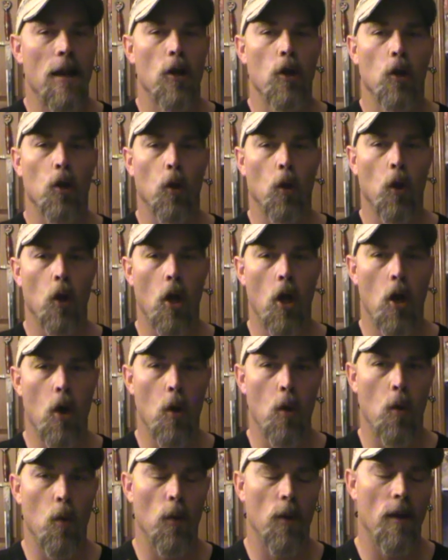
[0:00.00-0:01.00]

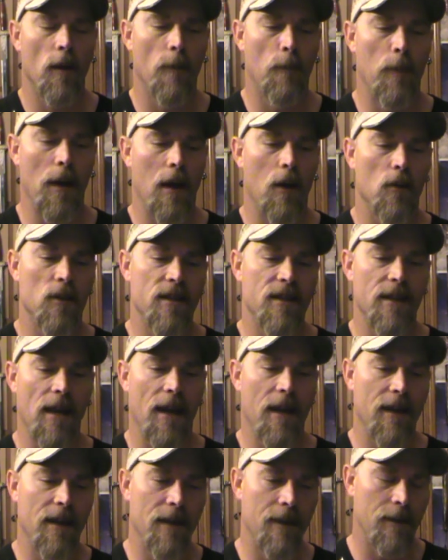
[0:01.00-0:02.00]
loathed about
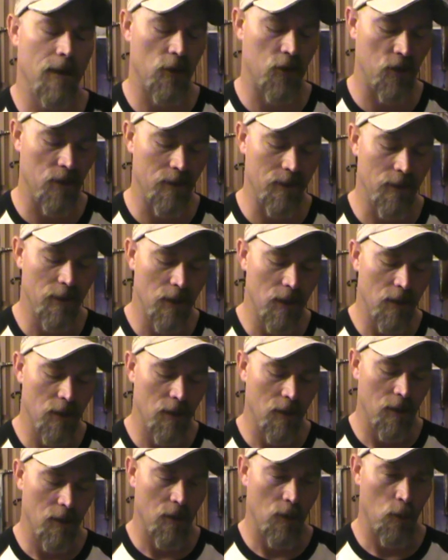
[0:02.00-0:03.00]
2nd edition
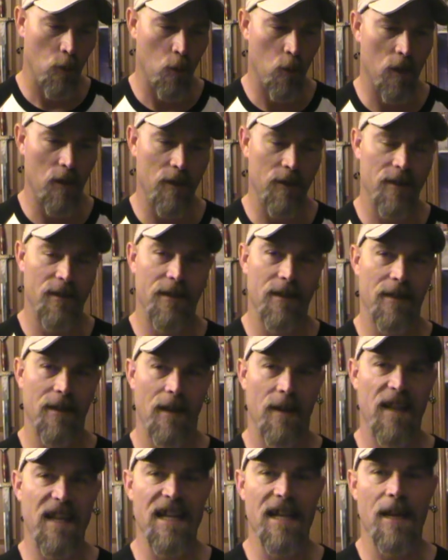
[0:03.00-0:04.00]
was
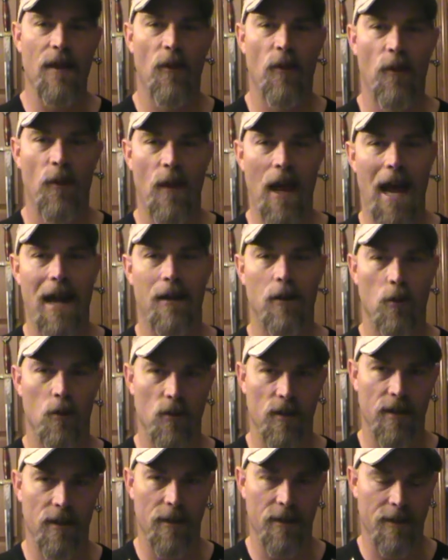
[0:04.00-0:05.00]
the THAC0
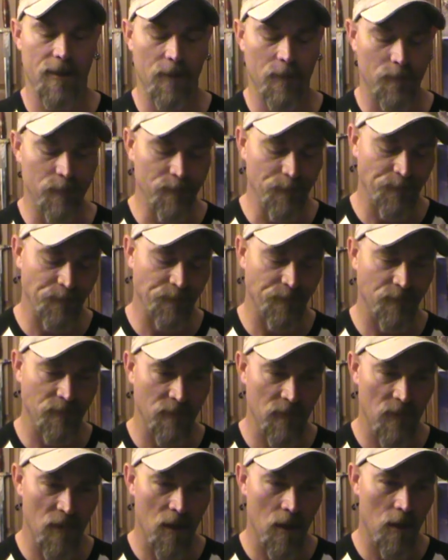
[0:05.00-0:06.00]
system.
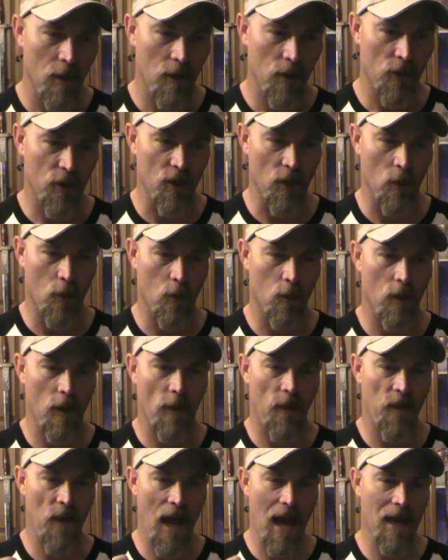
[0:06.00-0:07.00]
So
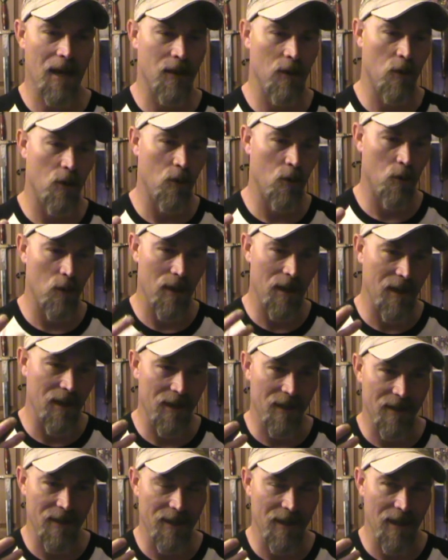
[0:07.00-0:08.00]
THAC0
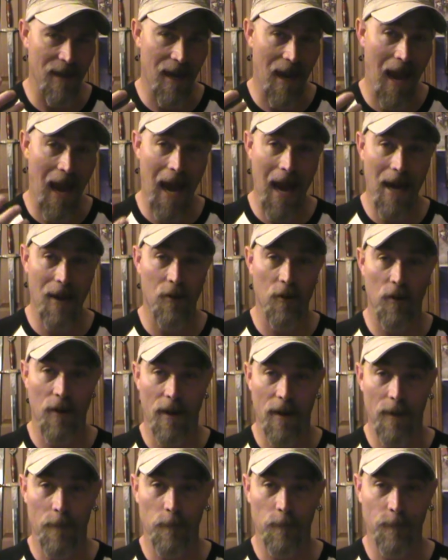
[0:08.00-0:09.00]
is the
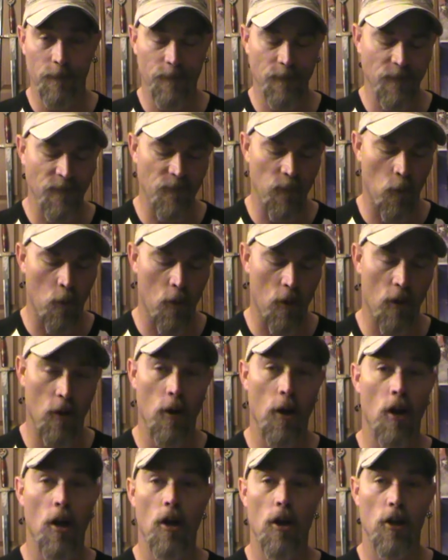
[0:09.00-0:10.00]
acronym for
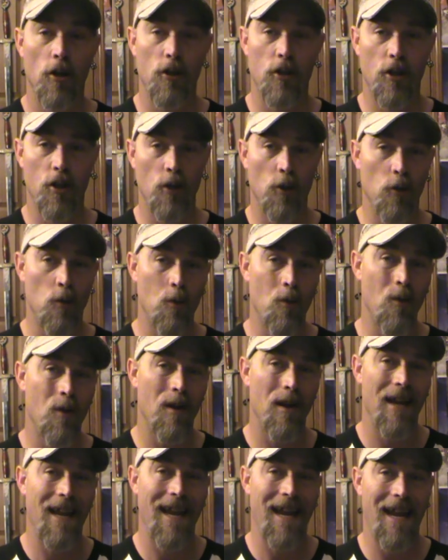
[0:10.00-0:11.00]

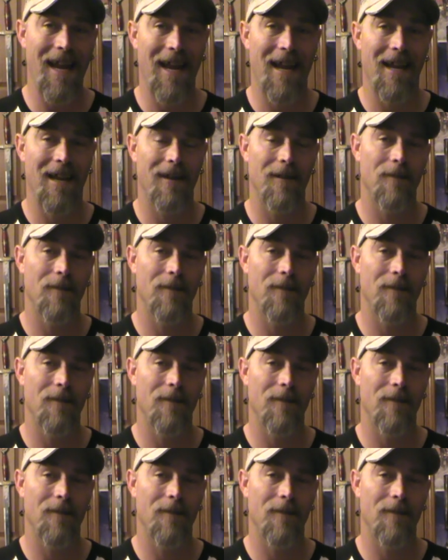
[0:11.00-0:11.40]
2-hit